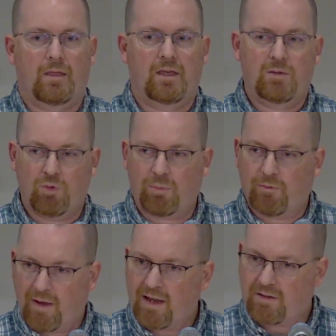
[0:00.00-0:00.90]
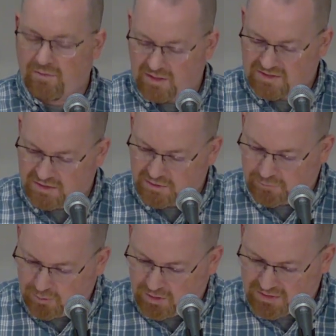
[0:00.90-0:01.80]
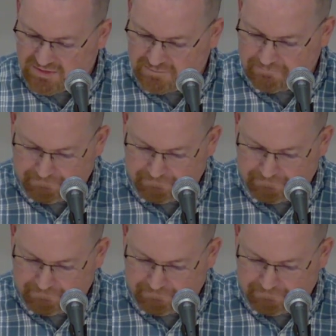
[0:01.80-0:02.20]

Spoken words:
he will provide these things for us.